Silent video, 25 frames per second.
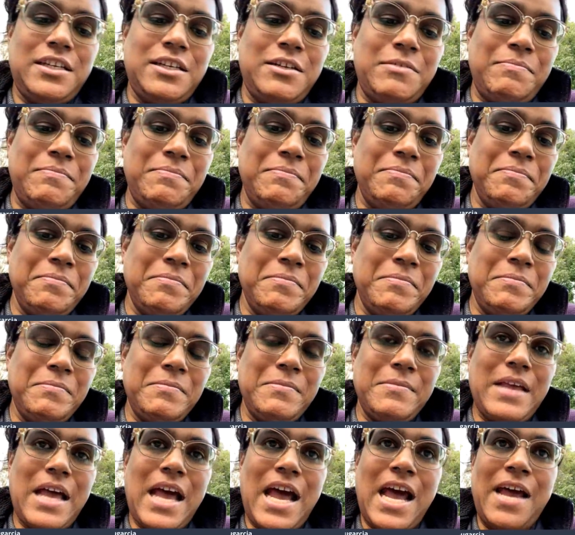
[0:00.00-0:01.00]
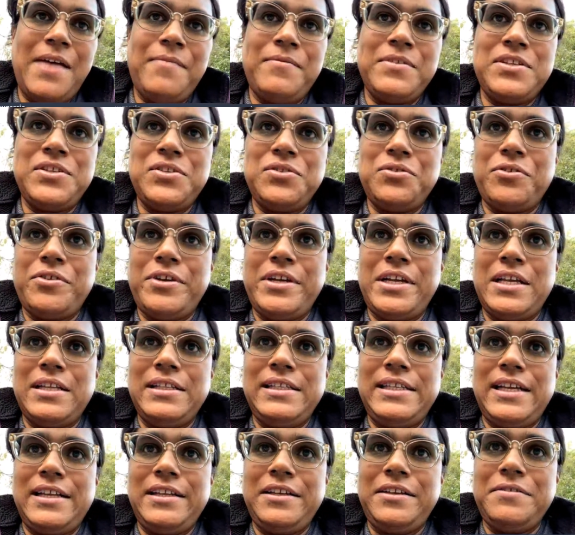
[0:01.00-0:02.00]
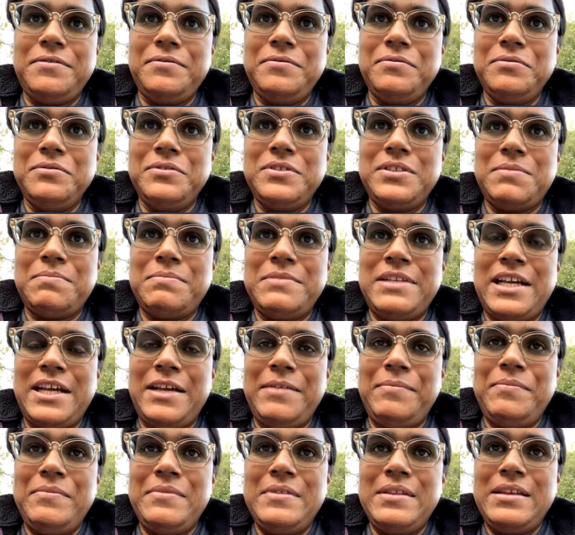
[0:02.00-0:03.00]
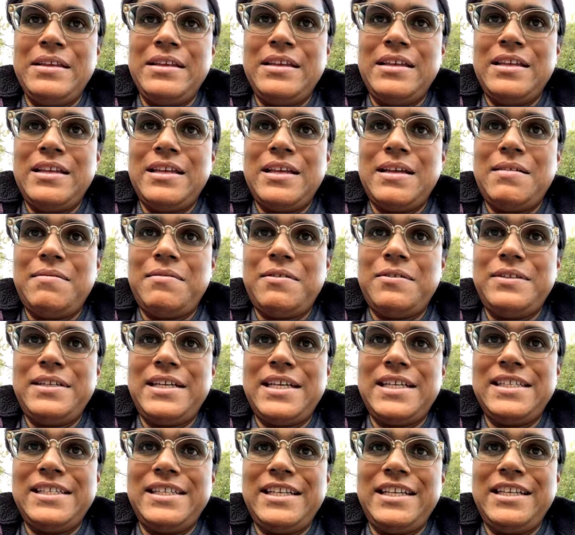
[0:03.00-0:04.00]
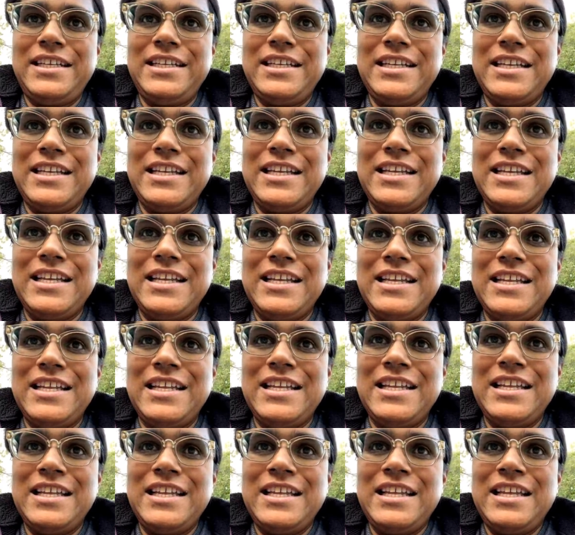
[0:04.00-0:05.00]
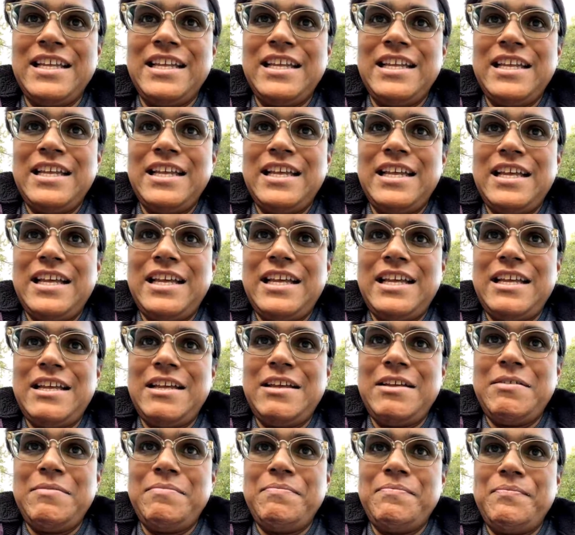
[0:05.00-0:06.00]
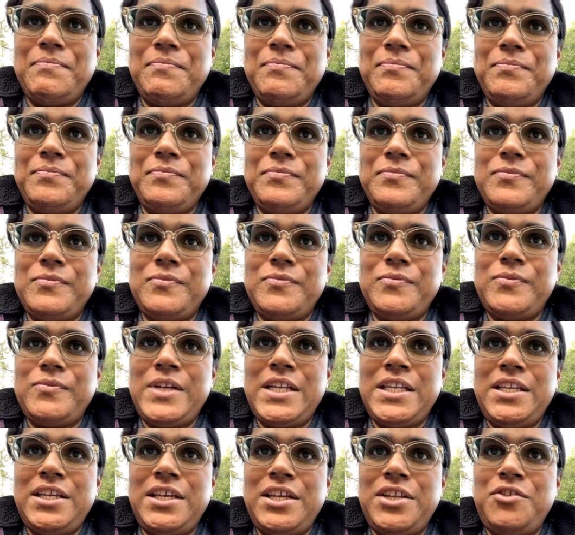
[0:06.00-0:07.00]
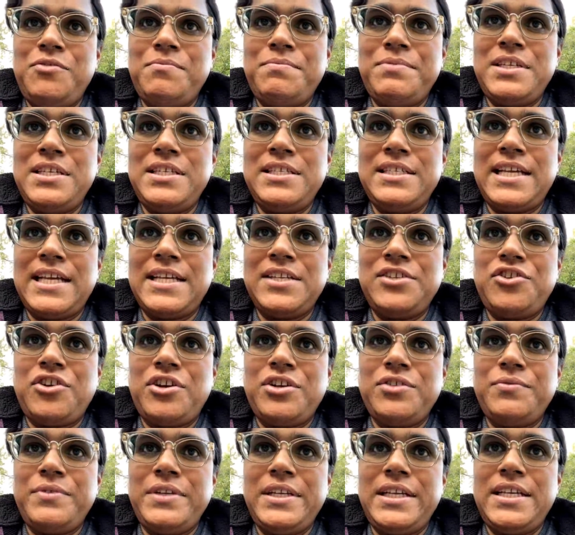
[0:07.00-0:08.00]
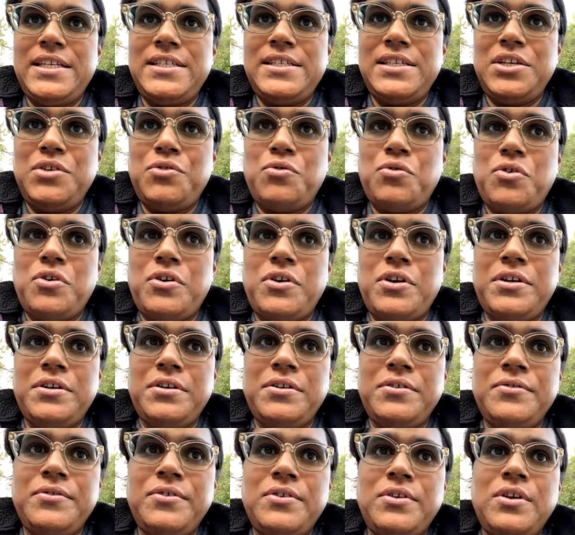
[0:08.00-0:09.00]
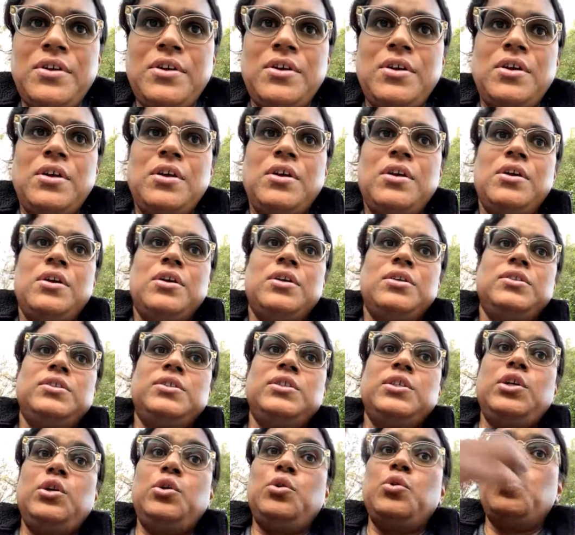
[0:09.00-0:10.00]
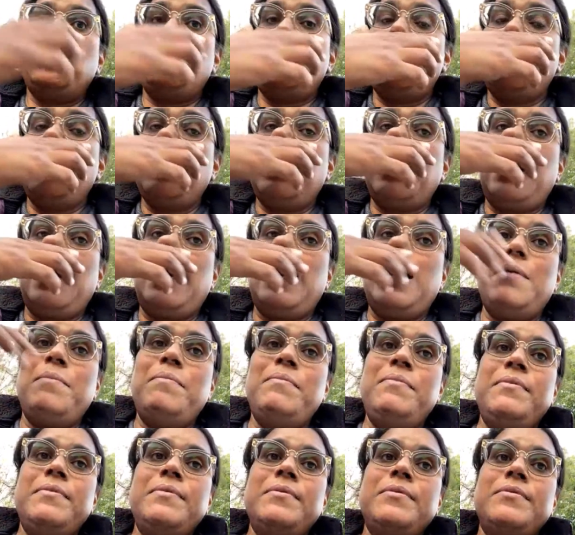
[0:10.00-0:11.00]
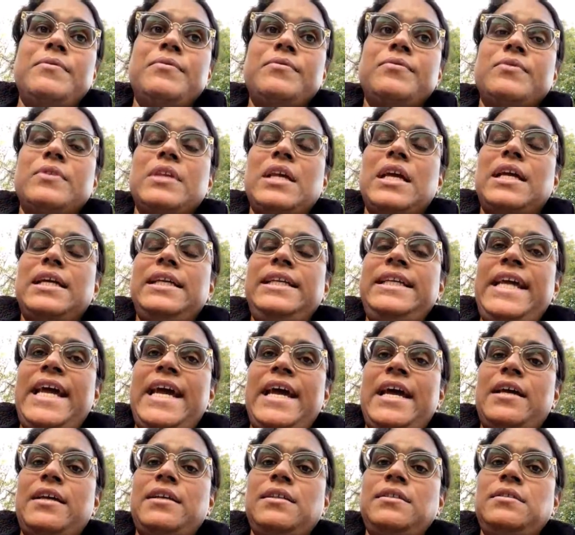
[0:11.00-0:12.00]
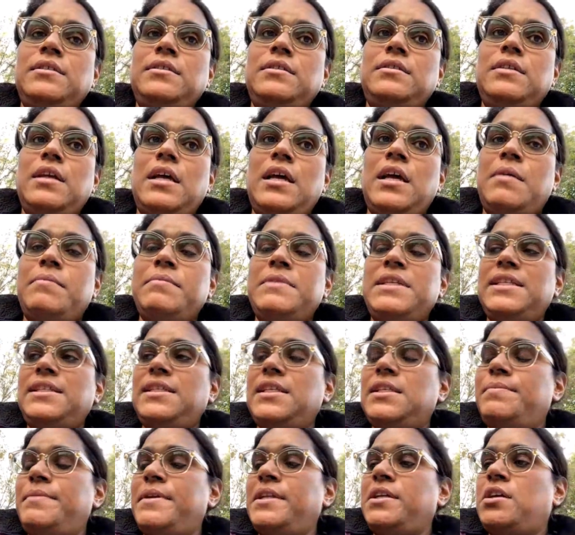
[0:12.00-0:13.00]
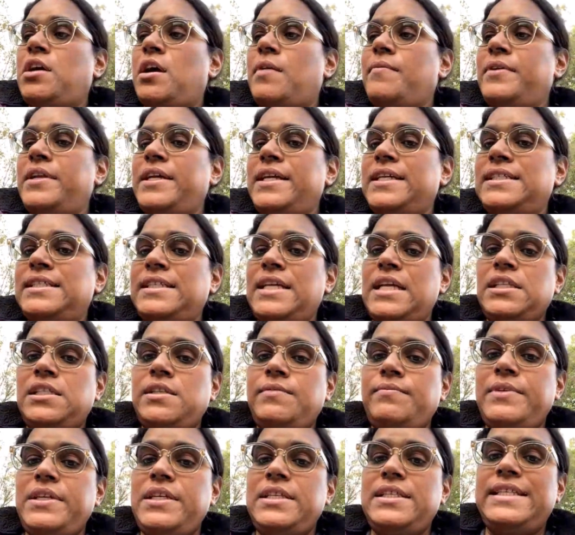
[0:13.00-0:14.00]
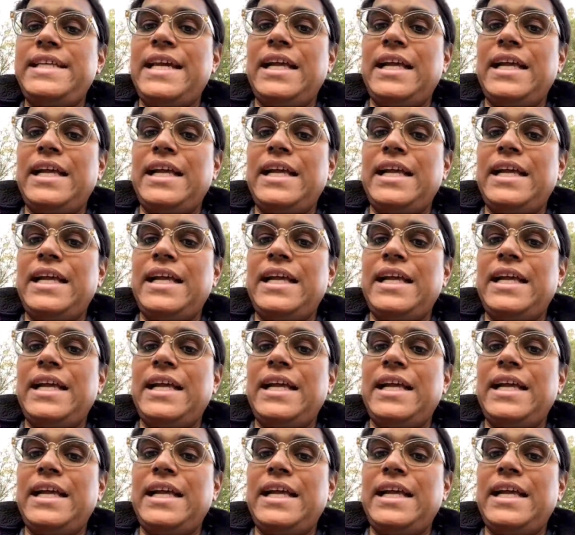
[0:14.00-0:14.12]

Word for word: Um, I have a story I'll tell you sometime about testing. Um, when can you please test charger with AC cord? So, um, yeah, um, this has been covered extensively.